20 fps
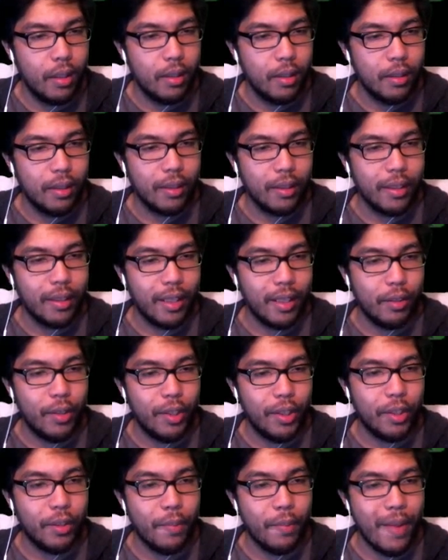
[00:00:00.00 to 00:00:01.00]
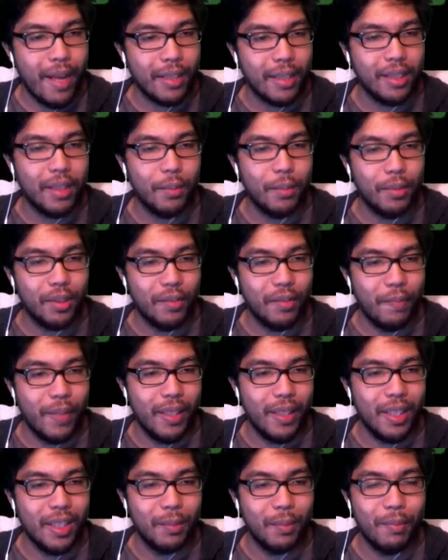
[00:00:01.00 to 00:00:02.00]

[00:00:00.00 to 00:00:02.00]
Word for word: Look at that. Increase your max numbers of minions.